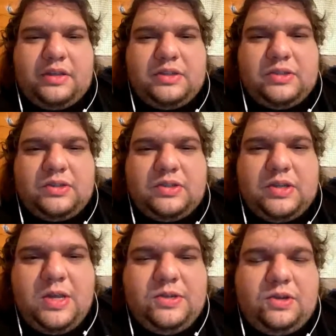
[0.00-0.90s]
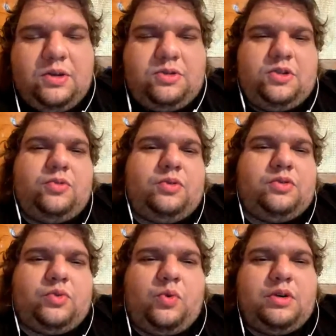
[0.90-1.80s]
This is the season to do
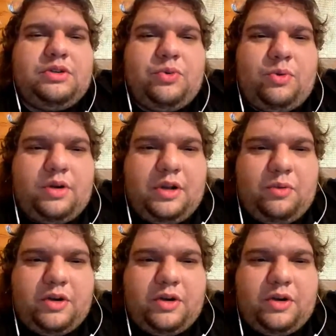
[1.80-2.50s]
it, 2020,